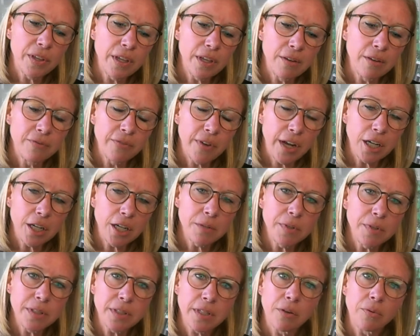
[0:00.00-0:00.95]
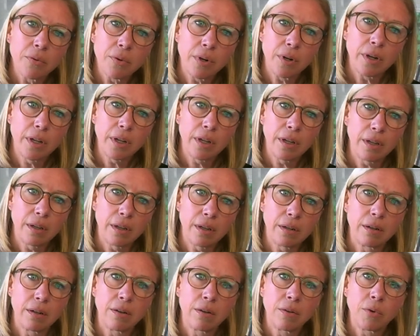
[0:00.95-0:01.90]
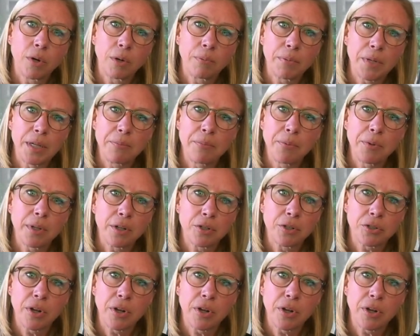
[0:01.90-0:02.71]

the environment that we're in, where people are